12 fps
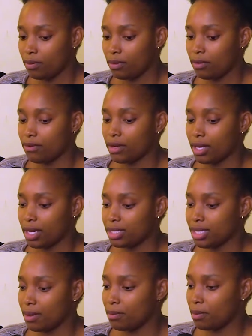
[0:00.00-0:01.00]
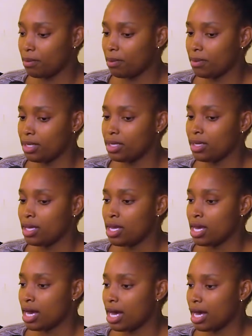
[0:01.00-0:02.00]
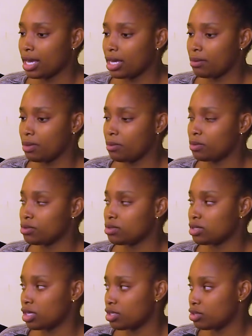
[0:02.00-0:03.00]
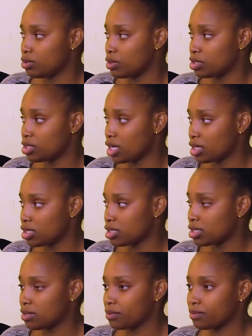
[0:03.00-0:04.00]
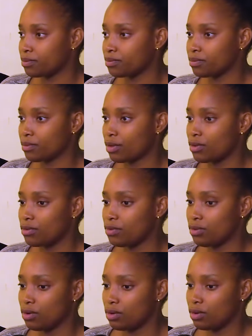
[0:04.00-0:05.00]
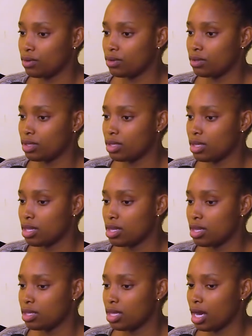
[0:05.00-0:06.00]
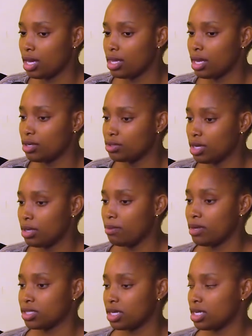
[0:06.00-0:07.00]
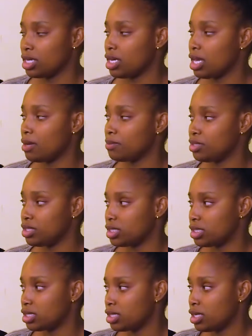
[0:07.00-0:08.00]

If I get time, probably, I can be able to send you a chart for, they're usually measured in mgs.